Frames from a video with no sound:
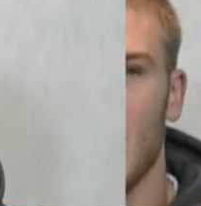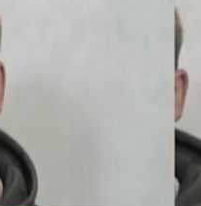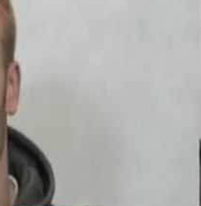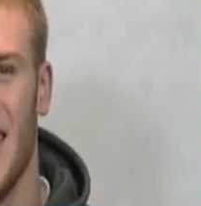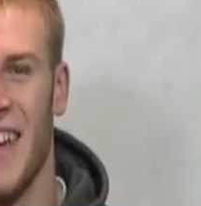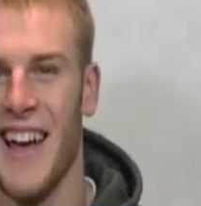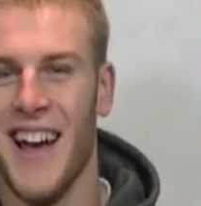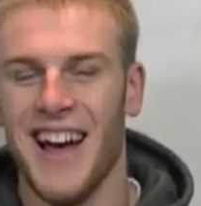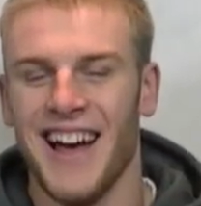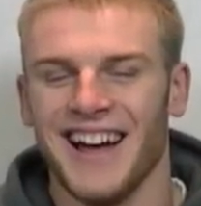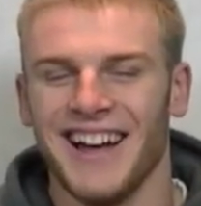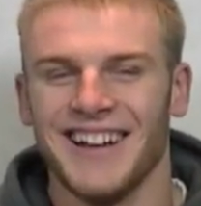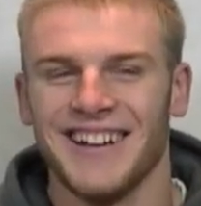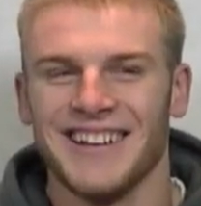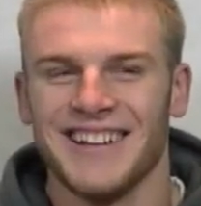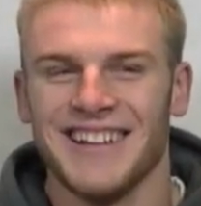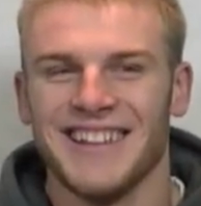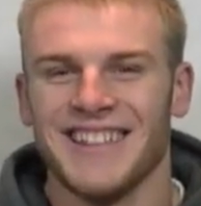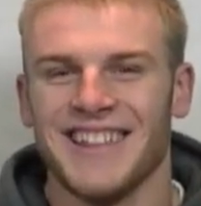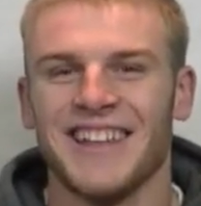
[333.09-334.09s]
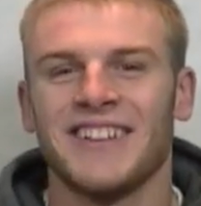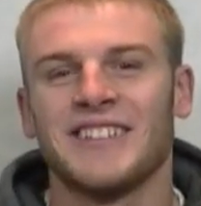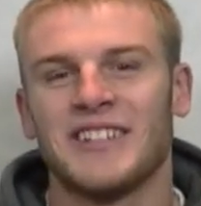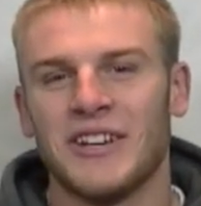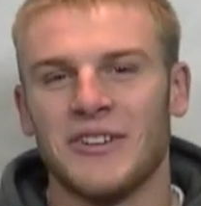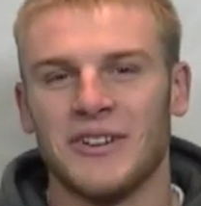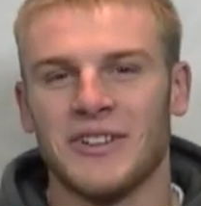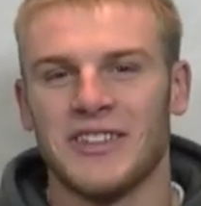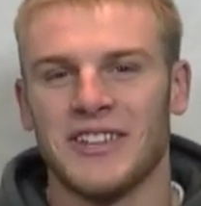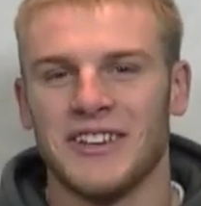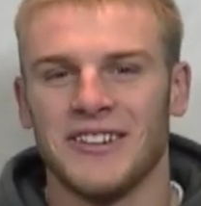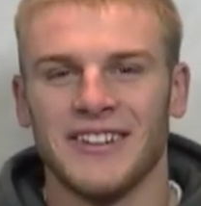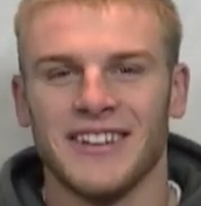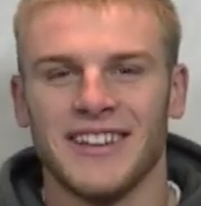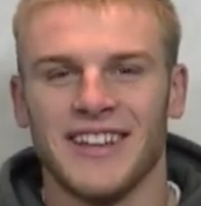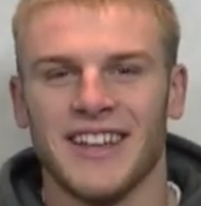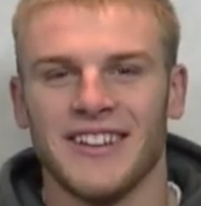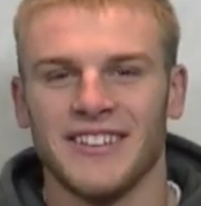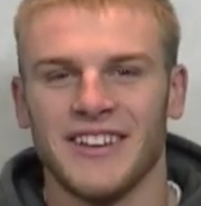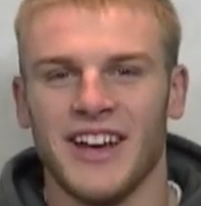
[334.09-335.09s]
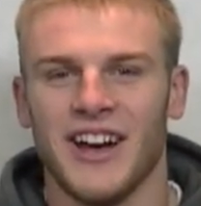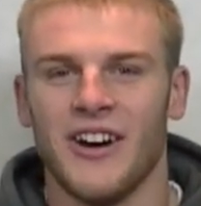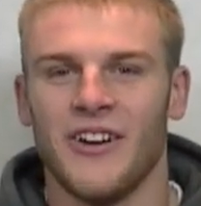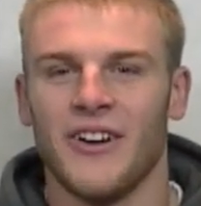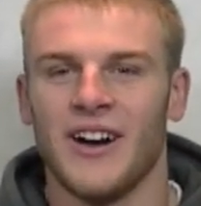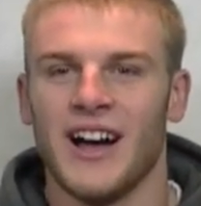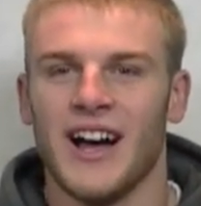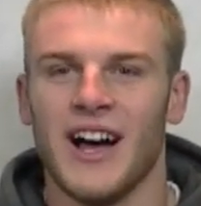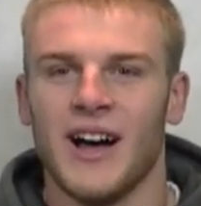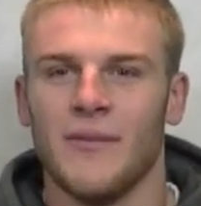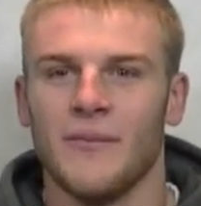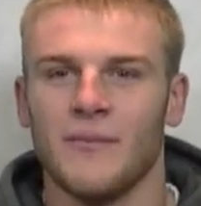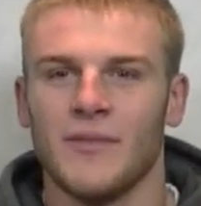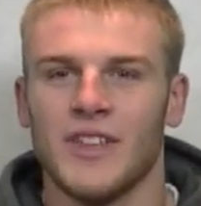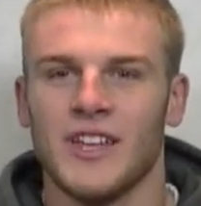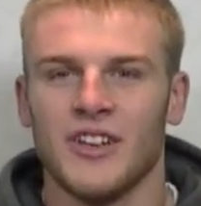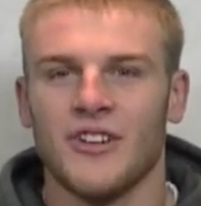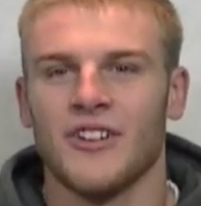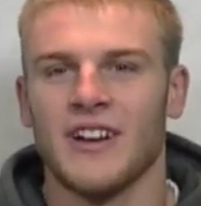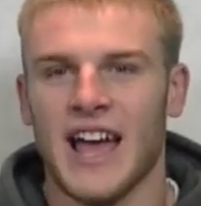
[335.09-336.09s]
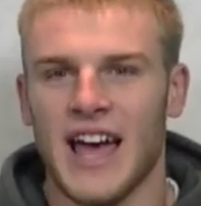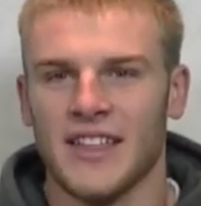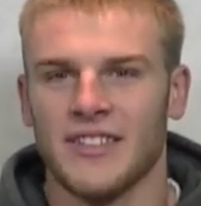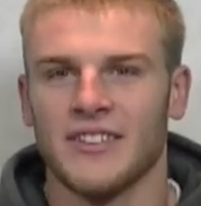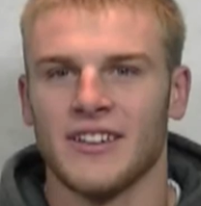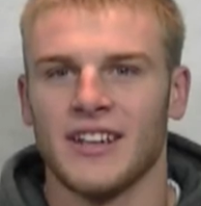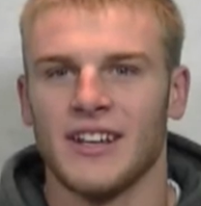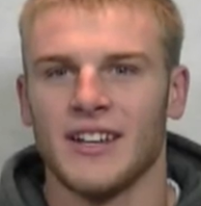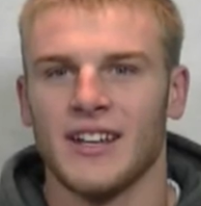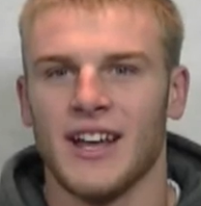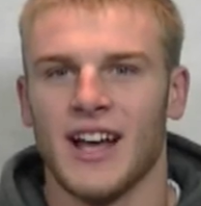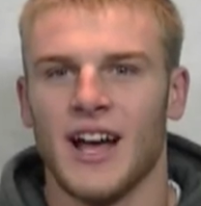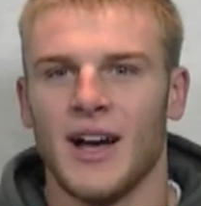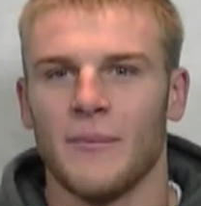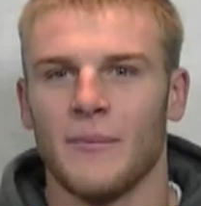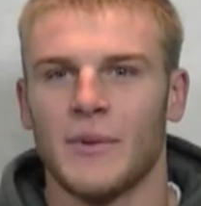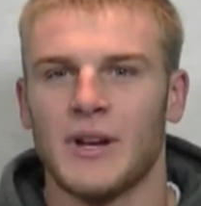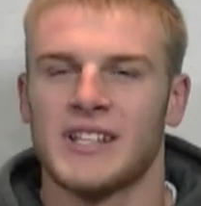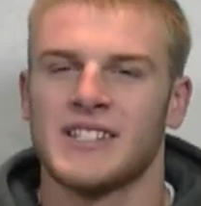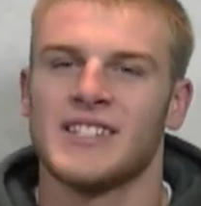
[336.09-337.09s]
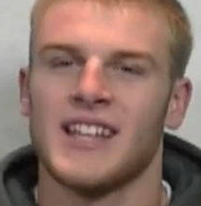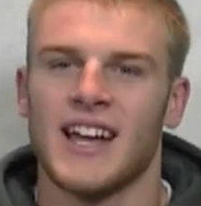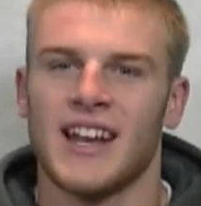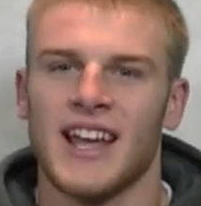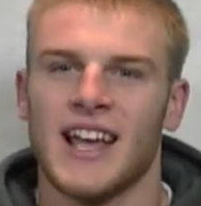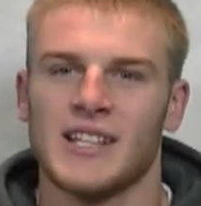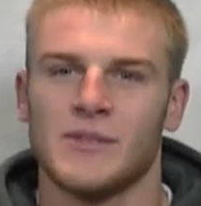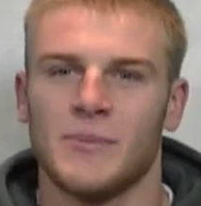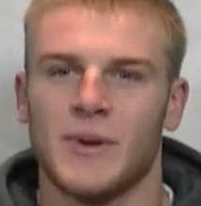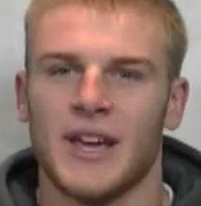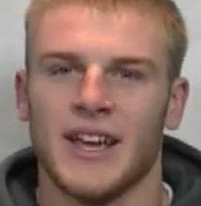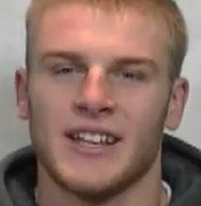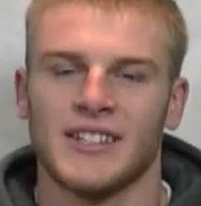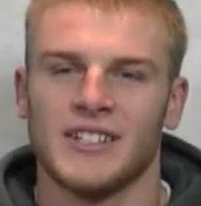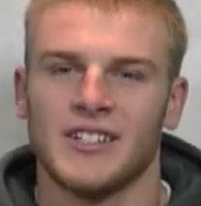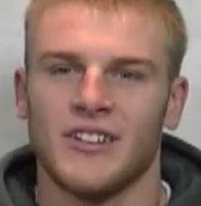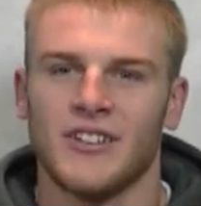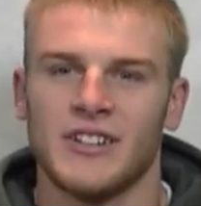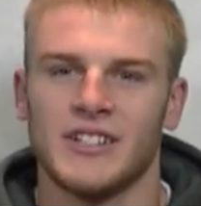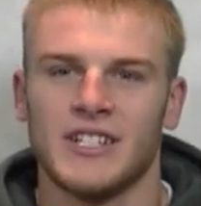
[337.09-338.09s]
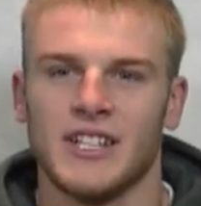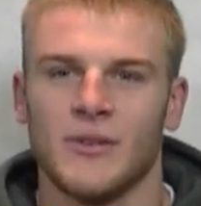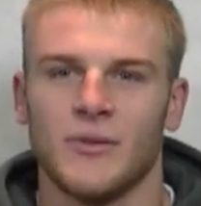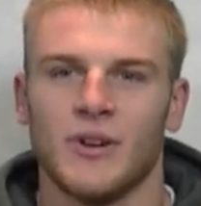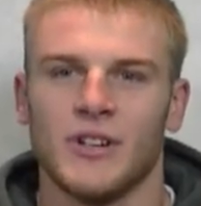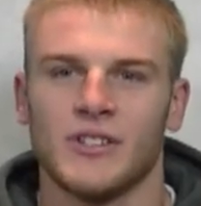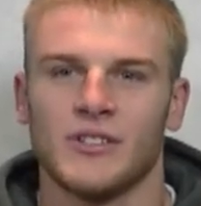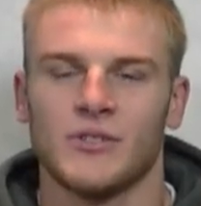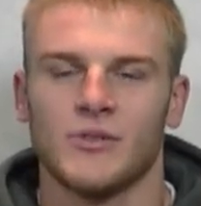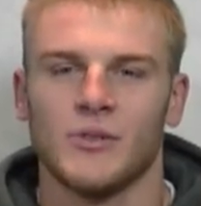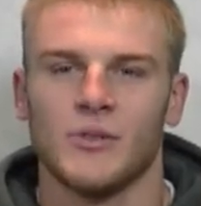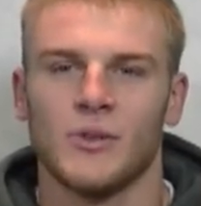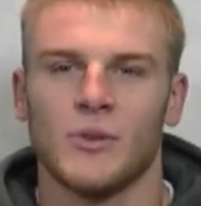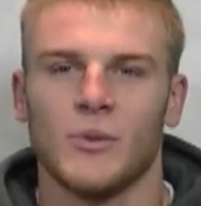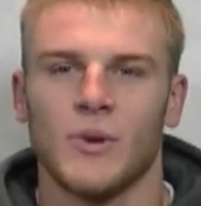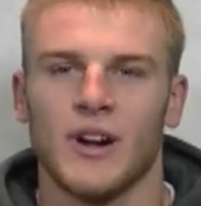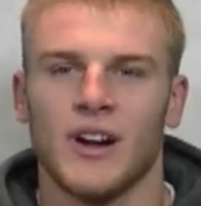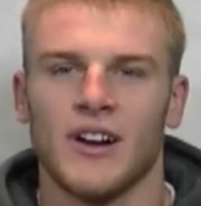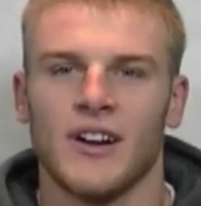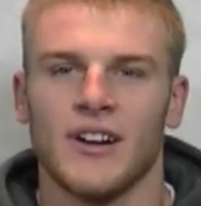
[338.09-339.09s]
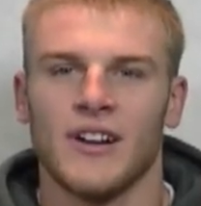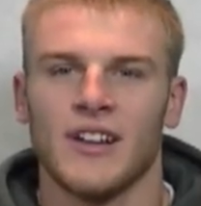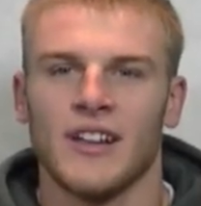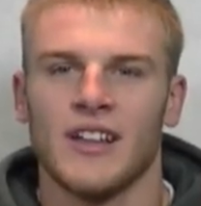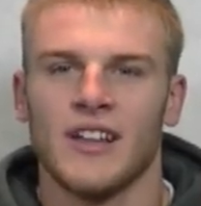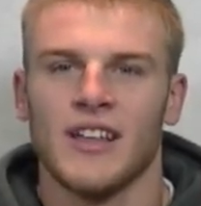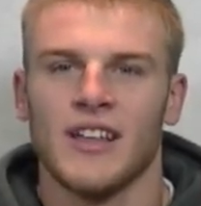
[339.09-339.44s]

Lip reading: They'll deal with you and they'll know that you're an athlete, but it's not as big as a D1 school where